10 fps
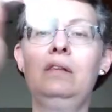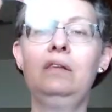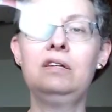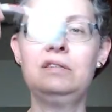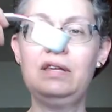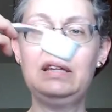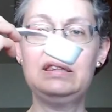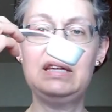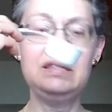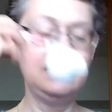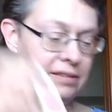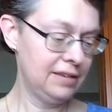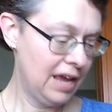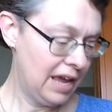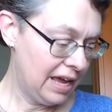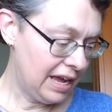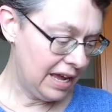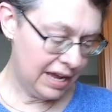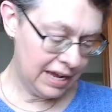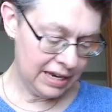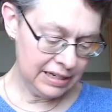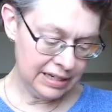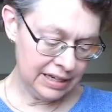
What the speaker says: looks like this. And